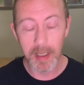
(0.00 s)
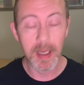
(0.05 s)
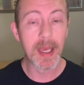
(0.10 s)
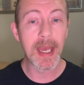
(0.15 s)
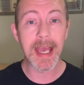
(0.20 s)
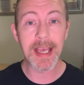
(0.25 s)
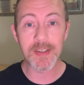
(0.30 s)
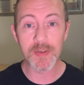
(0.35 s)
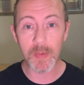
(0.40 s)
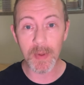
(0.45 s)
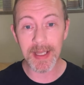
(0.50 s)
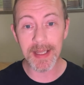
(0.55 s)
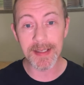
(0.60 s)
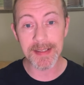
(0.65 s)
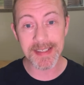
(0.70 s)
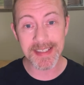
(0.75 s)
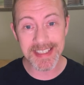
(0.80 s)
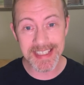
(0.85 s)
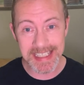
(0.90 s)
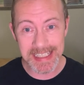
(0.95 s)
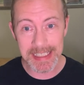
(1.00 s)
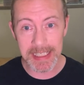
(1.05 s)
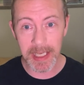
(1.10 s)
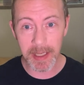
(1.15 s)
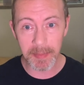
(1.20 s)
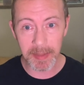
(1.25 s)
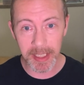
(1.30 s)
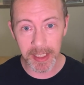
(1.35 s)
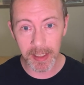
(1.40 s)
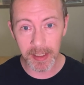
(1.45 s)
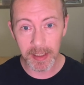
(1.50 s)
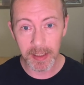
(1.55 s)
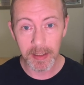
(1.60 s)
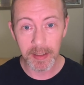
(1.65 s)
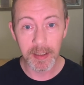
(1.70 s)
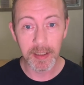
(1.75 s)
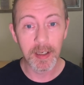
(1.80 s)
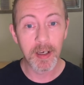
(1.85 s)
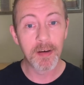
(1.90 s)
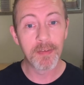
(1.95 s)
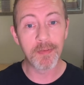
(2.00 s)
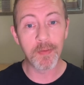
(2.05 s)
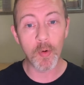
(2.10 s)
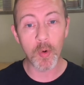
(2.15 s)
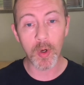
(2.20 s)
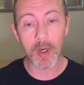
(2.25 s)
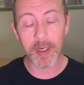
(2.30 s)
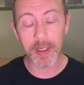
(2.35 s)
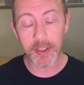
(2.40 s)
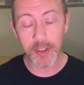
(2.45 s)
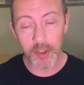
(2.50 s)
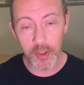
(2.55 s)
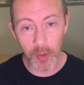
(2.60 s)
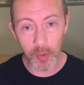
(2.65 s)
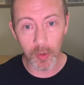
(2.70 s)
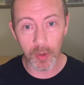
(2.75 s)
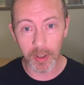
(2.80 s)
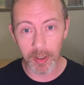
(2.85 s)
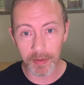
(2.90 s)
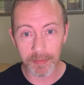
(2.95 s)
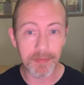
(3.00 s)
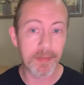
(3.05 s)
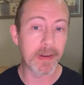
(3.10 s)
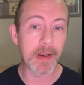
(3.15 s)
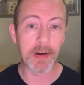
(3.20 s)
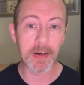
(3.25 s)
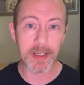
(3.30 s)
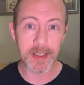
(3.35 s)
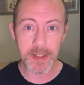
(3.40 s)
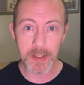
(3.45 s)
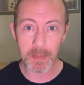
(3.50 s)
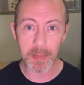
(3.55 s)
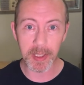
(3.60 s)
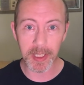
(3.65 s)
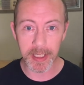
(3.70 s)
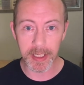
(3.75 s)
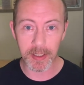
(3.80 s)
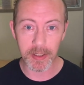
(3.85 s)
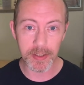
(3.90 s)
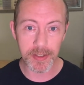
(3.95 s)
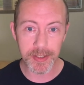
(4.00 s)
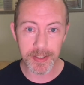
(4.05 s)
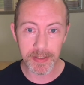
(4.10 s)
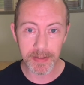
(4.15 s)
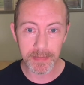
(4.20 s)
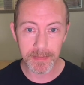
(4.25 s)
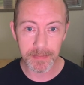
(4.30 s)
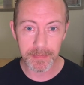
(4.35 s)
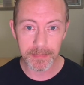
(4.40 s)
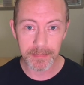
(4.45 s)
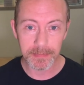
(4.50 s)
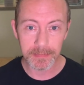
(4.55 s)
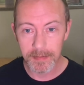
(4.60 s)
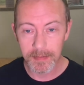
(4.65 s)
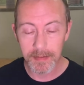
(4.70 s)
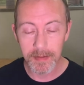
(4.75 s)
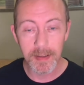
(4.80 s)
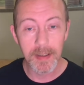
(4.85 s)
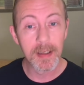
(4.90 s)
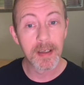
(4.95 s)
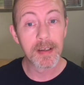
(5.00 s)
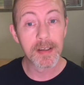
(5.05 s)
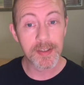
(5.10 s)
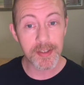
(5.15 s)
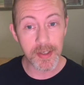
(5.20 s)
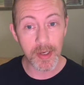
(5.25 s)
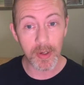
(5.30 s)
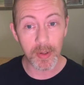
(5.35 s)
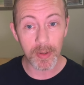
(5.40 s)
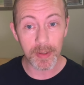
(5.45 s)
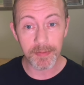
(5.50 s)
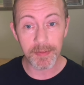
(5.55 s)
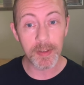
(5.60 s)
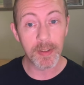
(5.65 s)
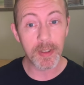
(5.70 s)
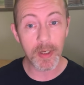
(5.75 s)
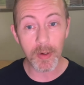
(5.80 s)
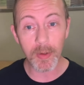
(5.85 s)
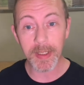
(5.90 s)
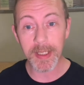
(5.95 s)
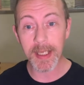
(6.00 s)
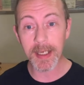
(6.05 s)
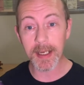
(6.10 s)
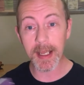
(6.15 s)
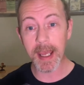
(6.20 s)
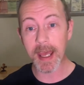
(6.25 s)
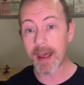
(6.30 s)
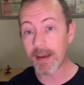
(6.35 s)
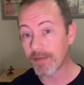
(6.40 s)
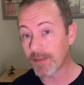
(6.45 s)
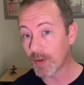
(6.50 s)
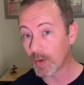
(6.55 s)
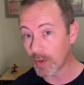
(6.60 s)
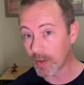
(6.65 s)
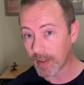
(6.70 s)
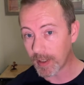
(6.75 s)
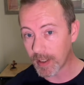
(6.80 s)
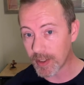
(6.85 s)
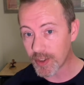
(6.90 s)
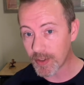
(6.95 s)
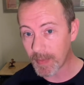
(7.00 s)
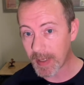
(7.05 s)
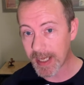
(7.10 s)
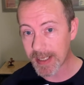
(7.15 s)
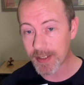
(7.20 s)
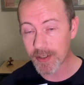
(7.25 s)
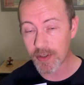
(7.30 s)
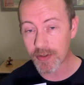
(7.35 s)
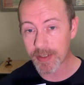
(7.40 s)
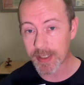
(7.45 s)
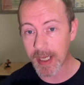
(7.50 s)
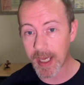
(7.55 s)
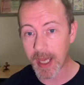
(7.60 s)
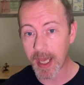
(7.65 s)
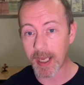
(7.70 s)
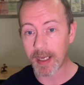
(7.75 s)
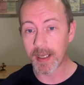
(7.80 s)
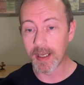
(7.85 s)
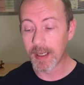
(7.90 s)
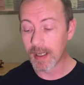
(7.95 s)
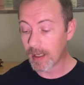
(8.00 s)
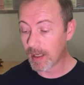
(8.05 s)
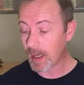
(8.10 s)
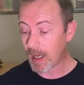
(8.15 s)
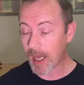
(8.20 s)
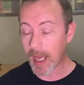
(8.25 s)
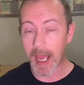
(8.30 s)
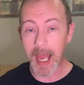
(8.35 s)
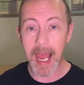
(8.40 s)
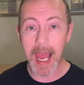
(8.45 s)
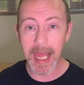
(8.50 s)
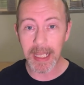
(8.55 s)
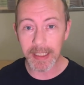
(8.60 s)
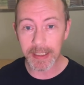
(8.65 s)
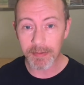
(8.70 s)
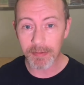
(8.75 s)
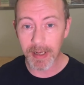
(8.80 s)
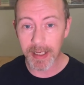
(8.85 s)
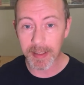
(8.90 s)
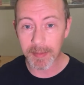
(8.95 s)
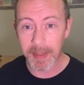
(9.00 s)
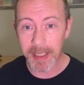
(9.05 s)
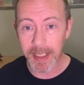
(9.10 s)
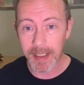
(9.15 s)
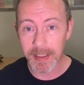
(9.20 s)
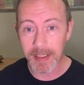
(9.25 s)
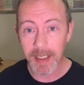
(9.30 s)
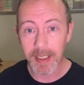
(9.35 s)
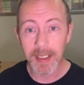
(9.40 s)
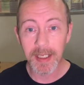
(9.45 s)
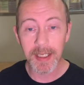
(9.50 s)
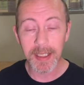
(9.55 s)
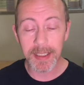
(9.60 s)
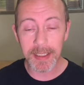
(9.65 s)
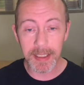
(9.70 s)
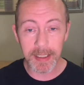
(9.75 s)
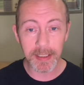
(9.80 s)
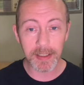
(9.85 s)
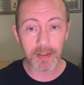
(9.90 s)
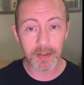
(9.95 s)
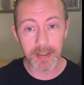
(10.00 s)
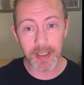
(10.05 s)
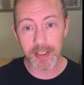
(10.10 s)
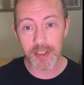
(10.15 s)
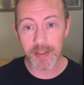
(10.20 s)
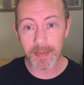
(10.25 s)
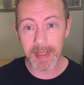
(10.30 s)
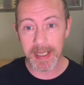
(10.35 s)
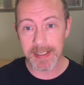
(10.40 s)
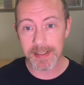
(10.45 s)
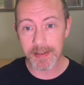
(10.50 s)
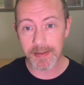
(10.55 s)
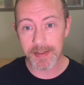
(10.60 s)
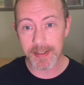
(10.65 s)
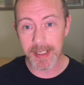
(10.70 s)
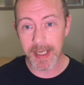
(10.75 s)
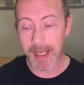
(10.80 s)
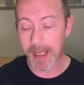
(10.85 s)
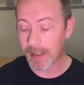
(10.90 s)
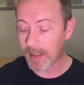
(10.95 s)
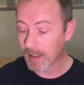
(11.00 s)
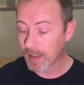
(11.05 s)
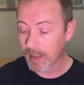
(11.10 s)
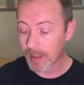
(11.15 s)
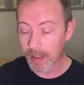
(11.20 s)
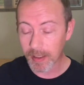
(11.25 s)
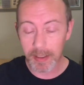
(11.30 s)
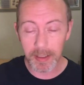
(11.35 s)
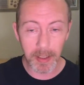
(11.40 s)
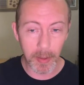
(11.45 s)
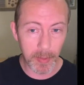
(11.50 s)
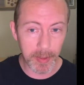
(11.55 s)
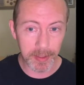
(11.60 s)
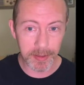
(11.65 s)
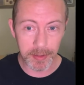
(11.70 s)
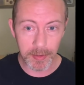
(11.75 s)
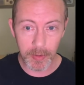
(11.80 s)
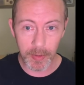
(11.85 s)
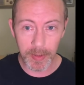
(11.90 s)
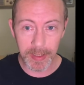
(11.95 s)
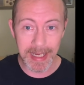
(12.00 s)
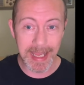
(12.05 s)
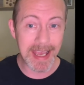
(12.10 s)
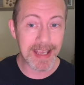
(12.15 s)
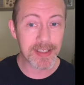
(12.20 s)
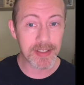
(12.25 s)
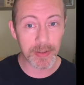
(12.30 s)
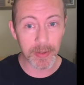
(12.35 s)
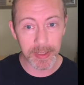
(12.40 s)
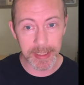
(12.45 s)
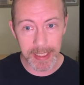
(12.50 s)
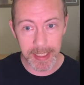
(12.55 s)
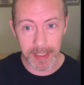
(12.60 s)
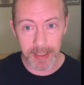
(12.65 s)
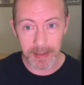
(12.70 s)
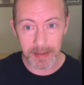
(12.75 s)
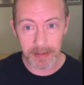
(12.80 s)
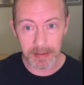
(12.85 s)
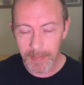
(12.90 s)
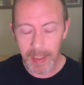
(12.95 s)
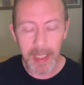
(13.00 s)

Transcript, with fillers: as well as DMing for your various players. So if you don't yet have your Dungeon Master's Guide, I highly recommend getting your Dungeon Master's Guide, going through it as you can,